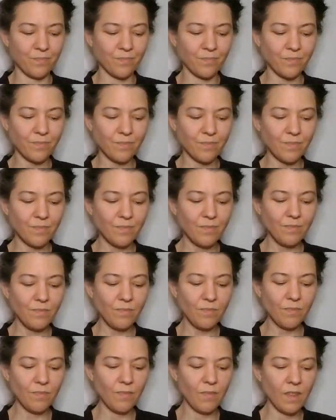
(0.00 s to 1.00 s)

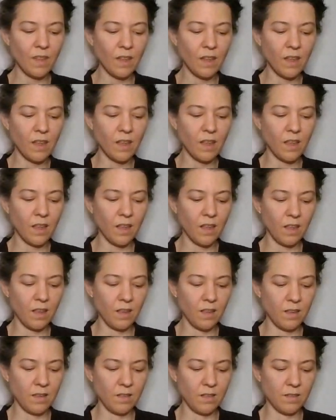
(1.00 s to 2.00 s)

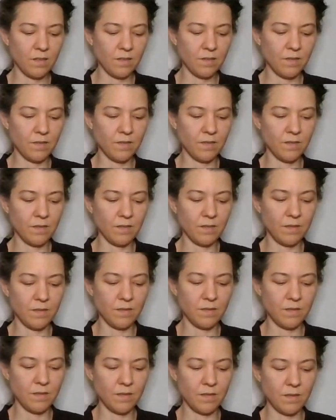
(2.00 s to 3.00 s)

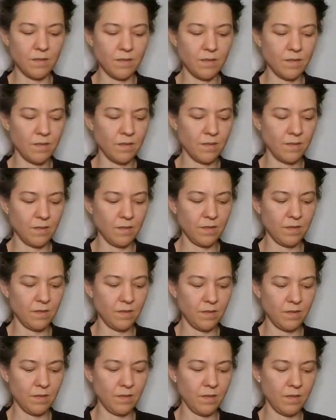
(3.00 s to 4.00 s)

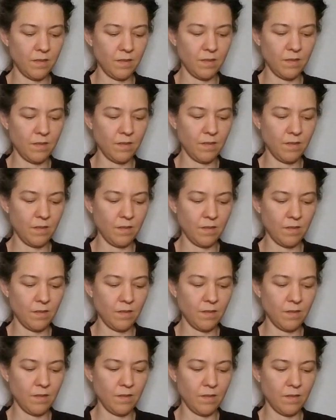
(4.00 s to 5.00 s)

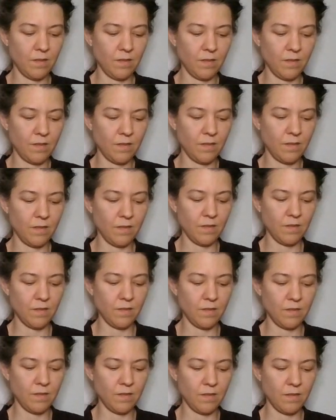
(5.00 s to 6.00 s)

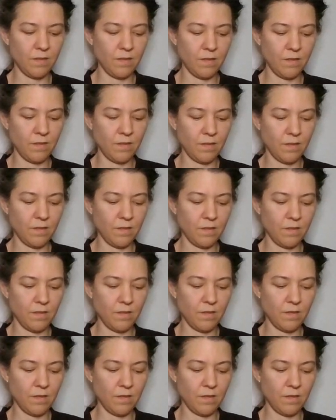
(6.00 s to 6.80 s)
[no speech]